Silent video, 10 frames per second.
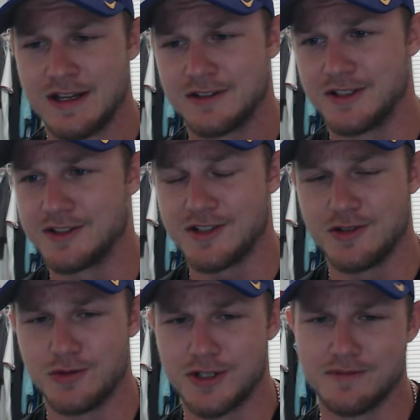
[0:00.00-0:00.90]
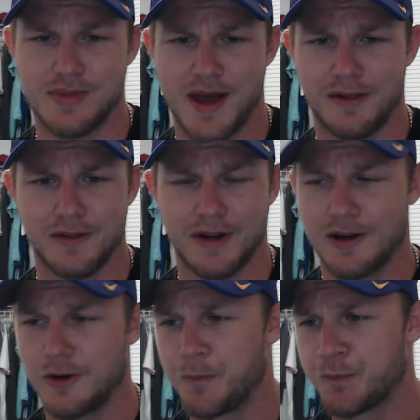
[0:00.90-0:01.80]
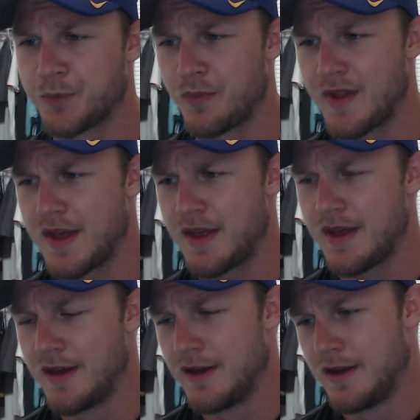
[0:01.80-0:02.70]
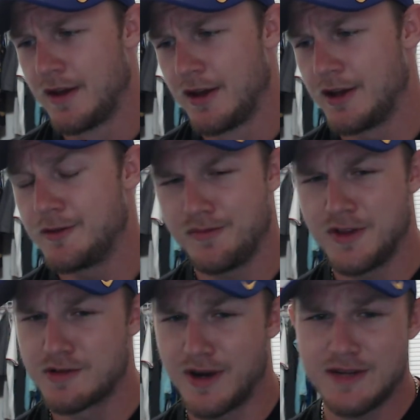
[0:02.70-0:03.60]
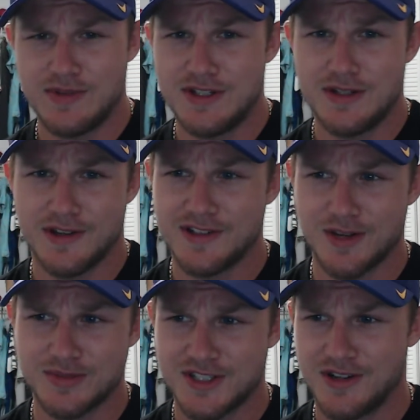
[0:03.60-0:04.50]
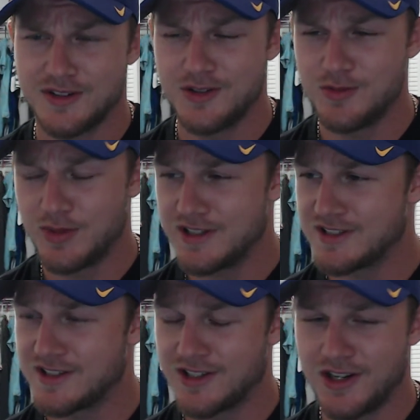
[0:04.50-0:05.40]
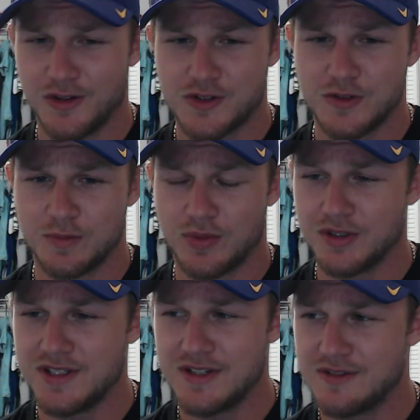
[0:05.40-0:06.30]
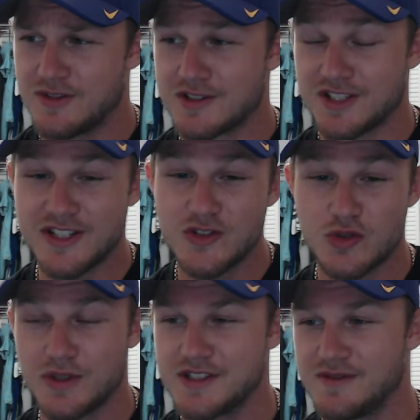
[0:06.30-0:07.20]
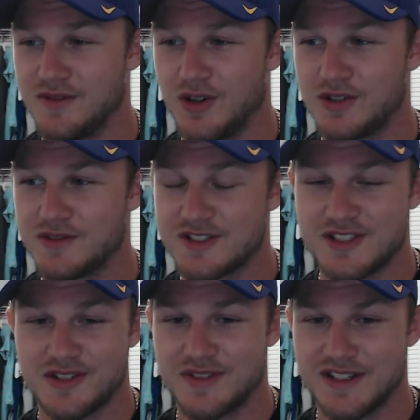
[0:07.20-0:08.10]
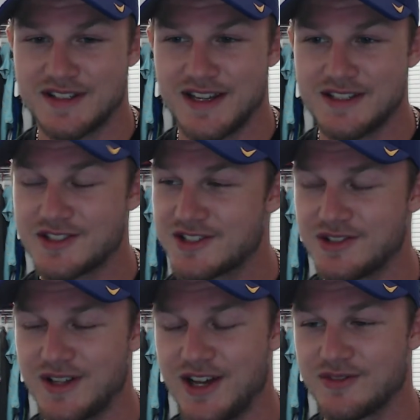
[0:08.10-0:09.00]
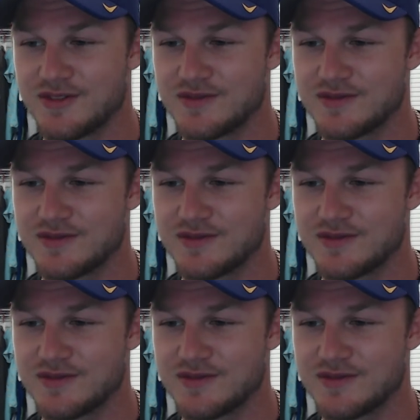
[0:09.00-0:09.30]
to see who can battle it out. And there might be an upset or two, but in college football, even if there's injuries involved and stuff like that, you still have,